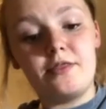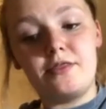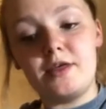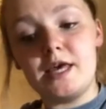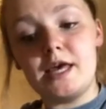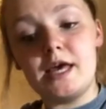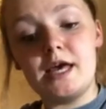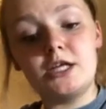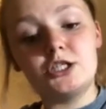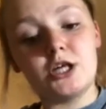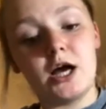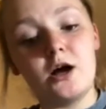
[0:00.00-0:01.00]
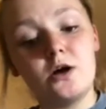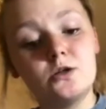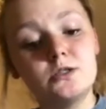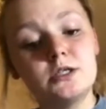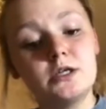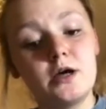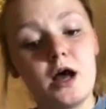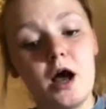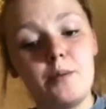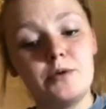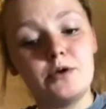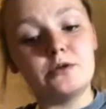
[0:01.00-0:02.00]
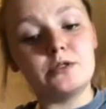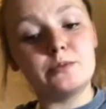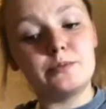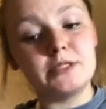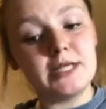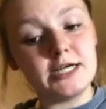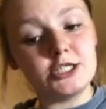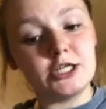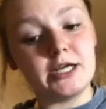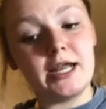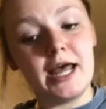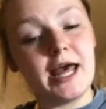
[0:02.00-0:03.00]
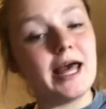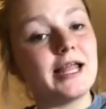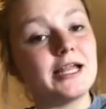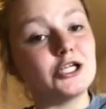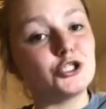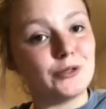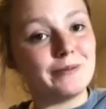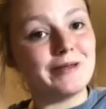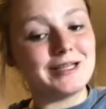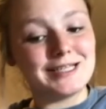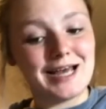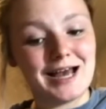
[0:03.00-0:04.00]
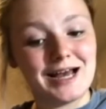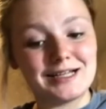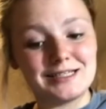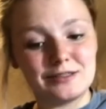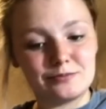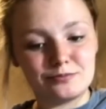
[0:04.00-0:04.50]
the Child Abuse Protection and Treatment Act.